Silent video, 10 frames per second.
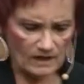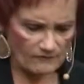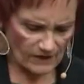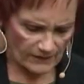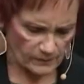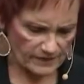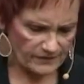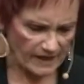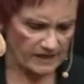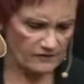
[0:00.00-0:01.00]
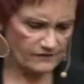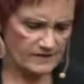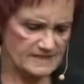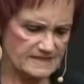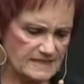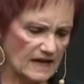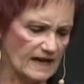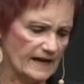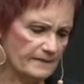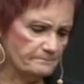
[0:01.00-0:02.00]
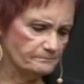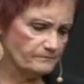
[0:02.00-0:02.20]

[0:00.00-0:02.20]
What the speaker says: Father, we thank you for this time.